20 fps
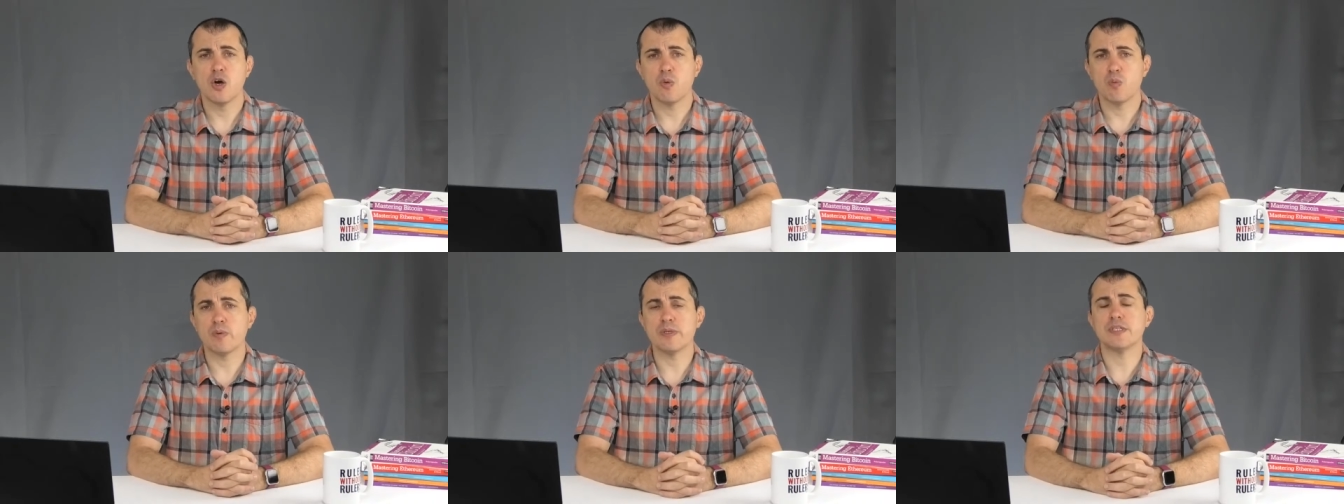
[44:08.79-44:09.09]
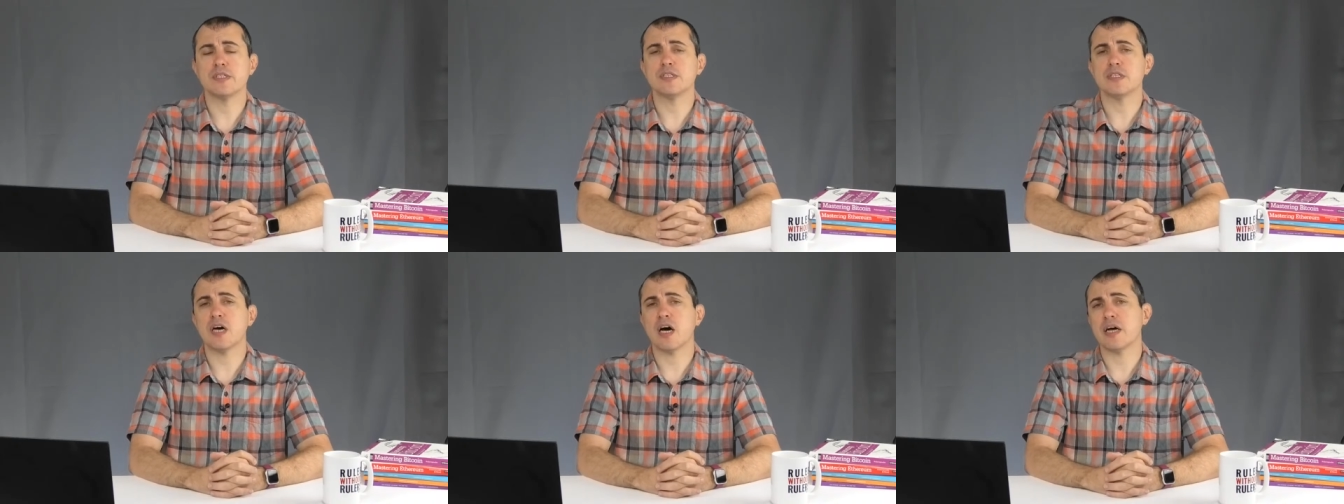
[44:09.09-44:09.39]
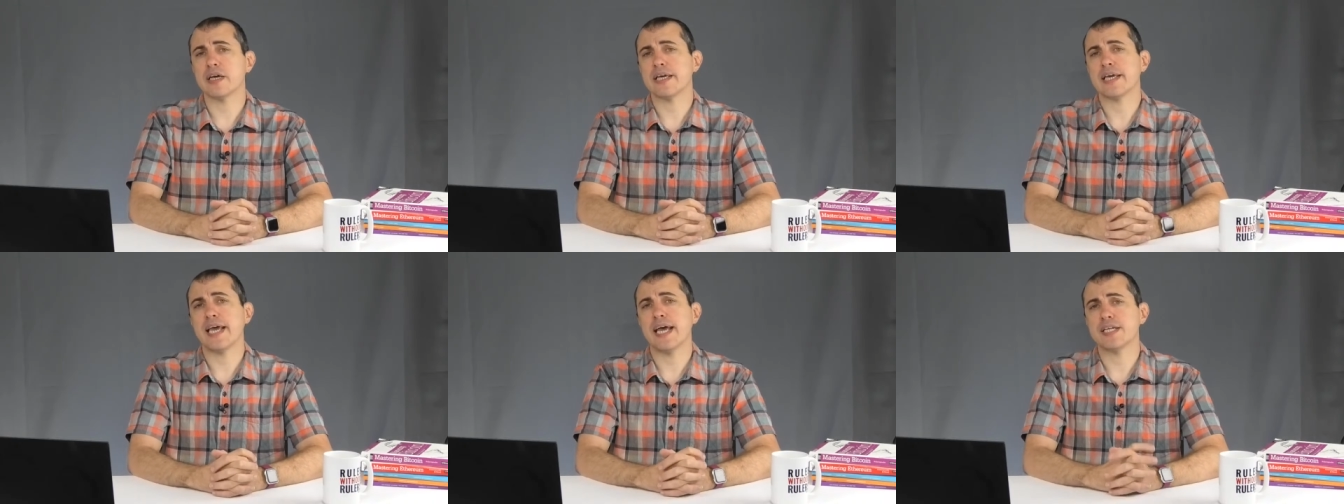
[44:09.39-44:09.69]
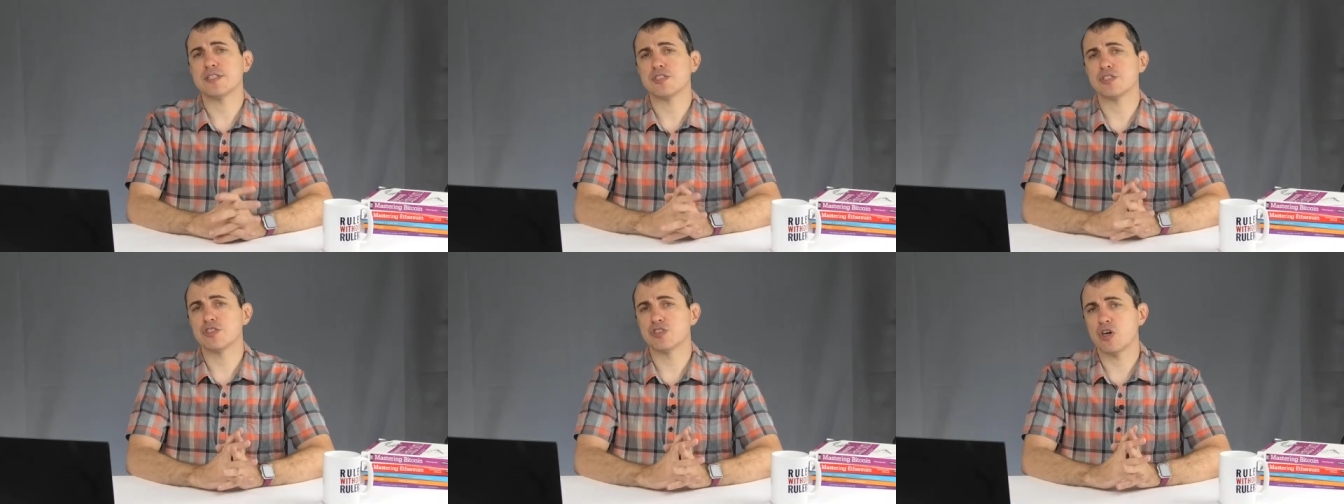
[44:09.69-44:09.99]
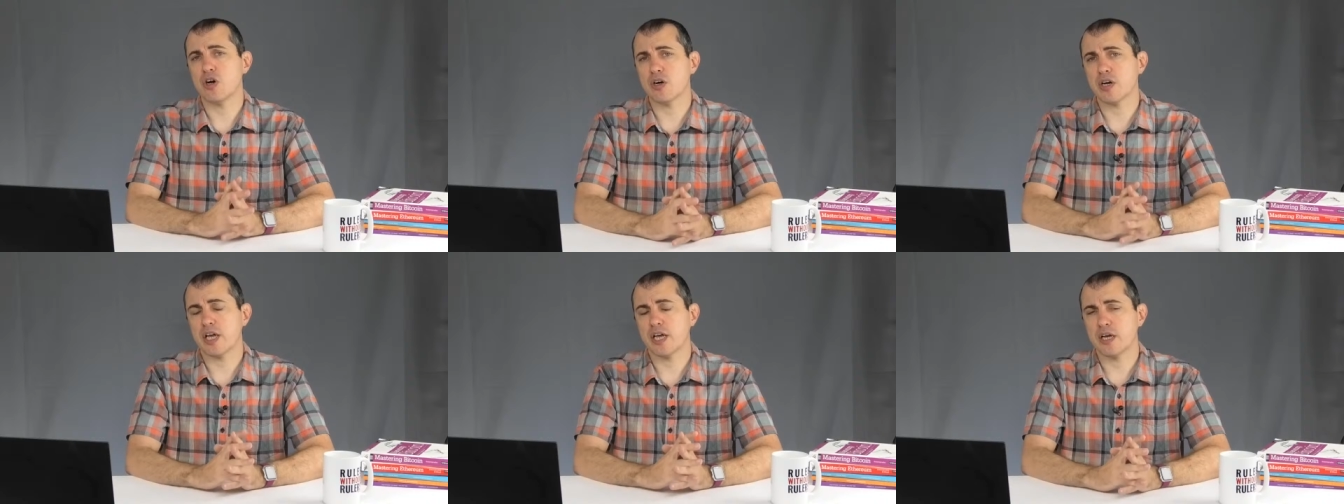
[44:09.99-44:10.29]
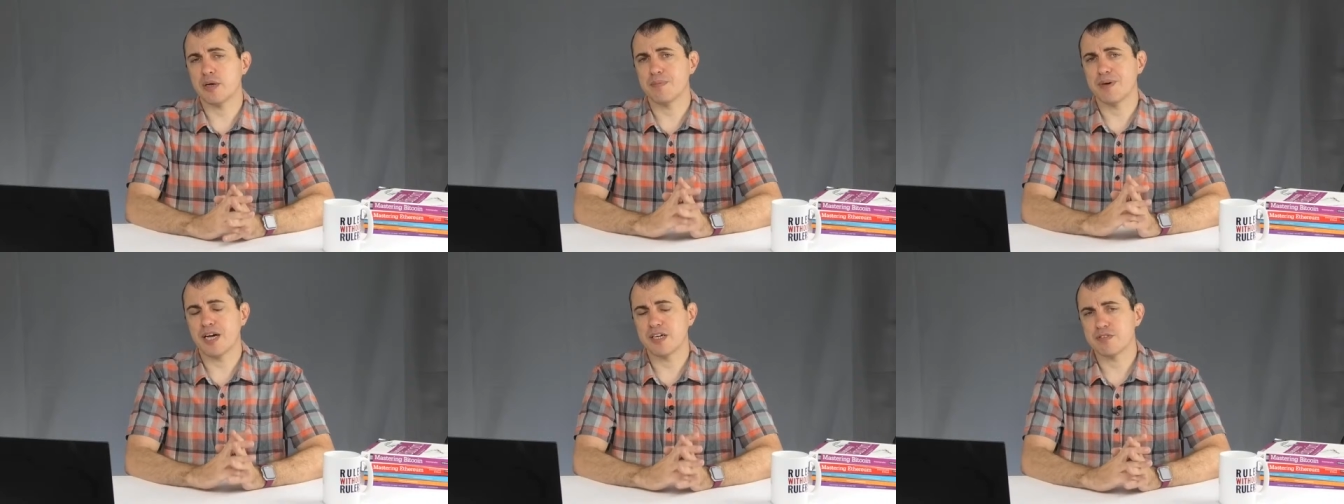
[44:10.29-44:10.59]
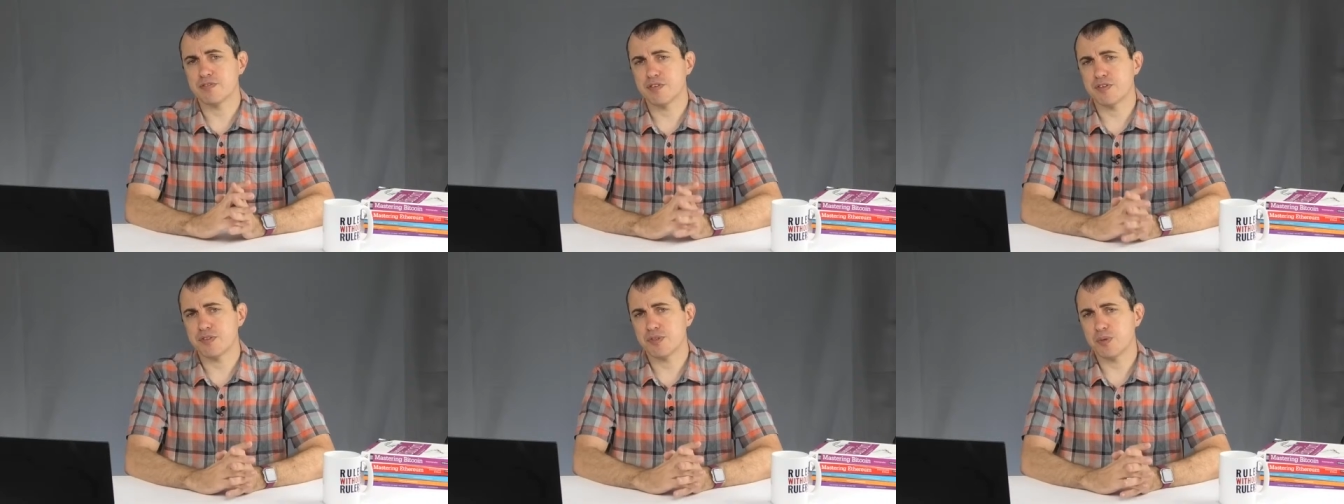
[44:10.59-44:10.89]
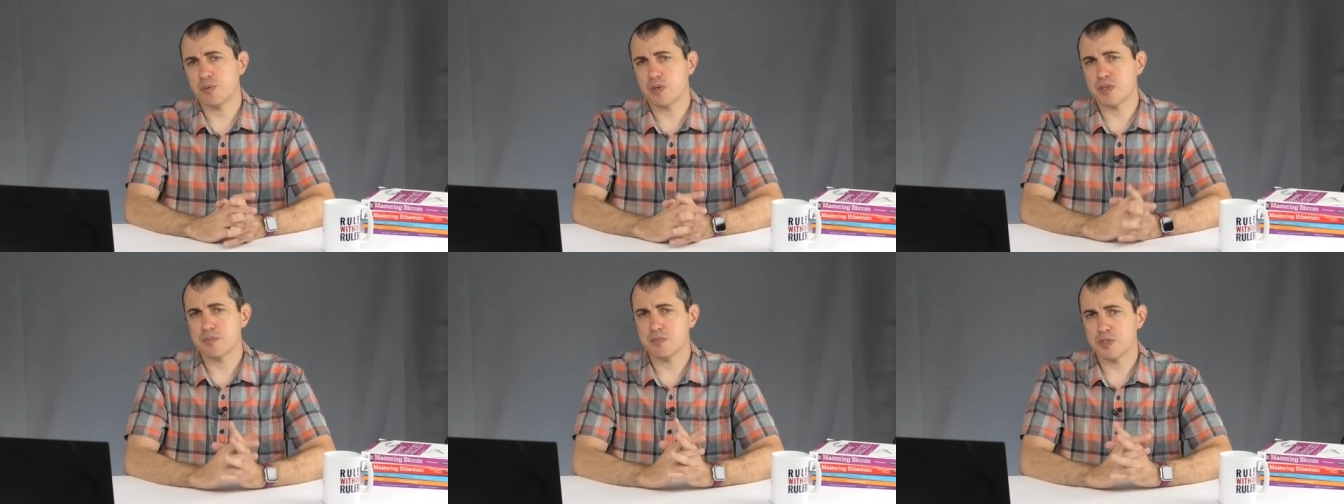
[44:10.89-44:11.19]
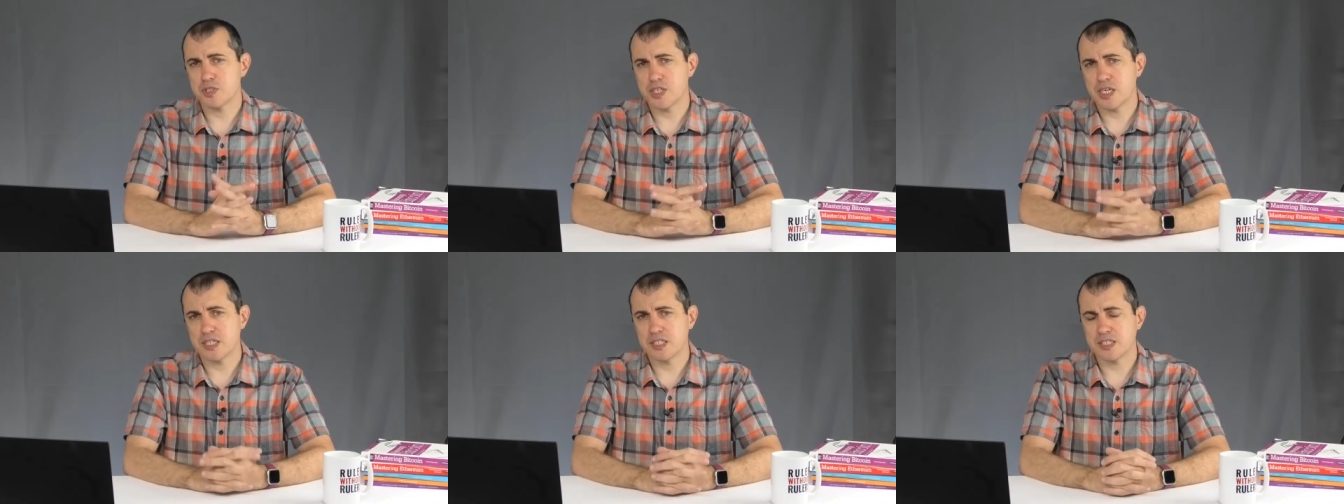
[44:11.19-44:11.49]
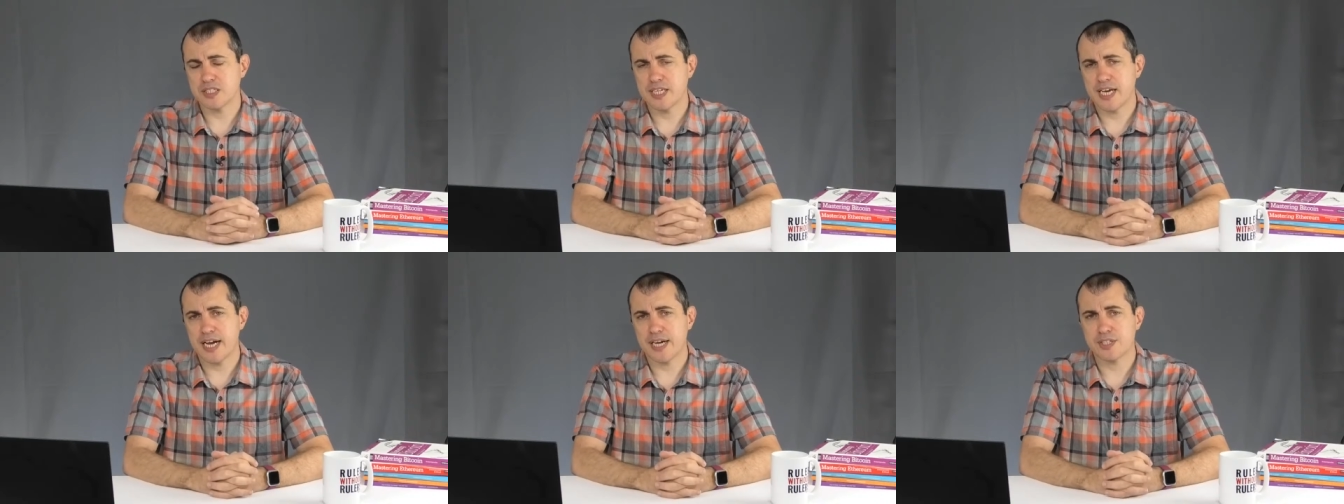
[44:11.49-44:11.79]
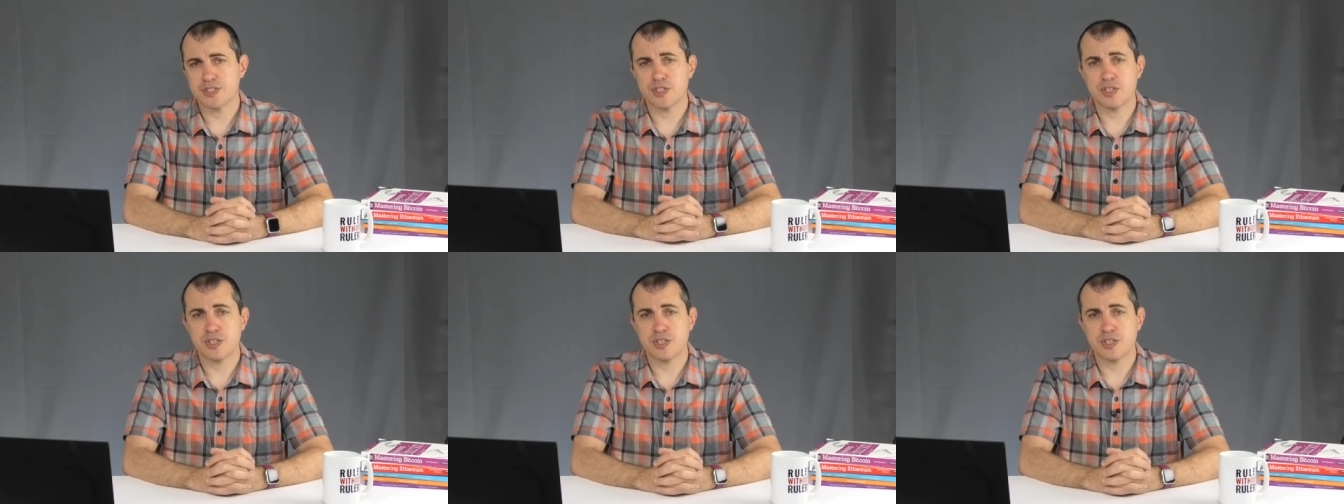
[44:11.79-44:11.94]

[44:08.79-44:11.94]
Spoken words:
We did not get to talking about 51% attacks,